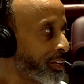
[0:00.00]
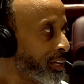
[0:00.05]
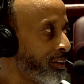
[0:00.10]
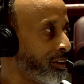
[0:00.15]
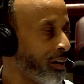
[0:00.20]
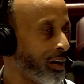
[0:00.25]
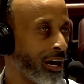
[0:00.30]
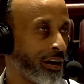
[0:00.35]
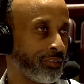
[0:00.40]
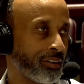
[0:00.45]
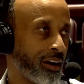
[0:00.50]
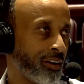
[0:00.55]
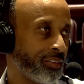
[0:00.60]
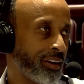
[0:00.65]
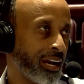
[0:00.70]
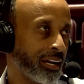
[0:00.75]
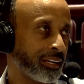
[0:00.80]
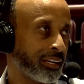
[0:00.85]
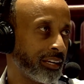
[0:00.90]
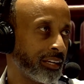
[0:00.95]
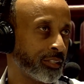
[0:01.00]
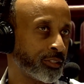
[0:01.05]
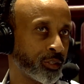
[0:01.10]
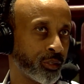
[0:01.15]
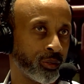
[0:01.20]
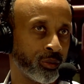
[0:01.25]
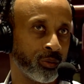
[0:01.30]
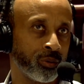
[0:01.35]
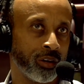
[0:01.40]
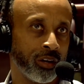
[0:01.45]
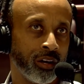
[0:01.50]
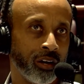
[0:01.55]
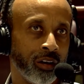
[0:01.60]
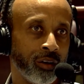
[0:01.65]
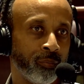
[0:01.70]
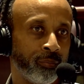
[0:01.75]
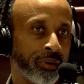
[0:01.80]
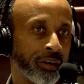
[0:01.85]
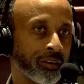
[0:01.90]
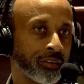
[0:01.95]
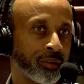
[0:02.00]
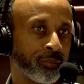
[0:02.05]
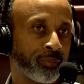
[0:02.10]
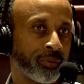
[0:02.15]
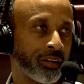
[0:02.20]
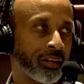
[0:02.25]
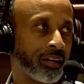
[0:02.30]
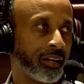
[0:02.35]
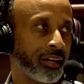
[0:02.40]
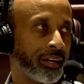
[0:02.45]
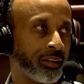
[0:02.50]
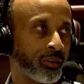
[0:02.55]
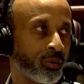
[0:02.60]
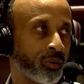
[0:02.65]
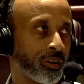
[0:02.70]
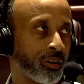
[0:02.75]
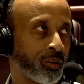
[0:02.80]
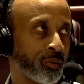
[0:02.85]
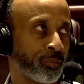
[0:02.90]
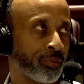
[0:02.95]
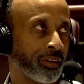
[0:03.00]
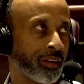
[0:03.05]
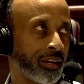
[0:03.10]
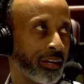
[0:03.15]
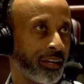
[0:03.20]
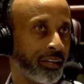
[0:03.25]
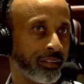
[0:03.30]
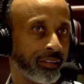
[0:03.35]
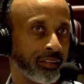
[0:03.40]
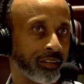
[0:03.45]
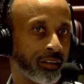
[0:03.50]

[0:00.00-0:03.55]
You know, I've had kids who barely played or played,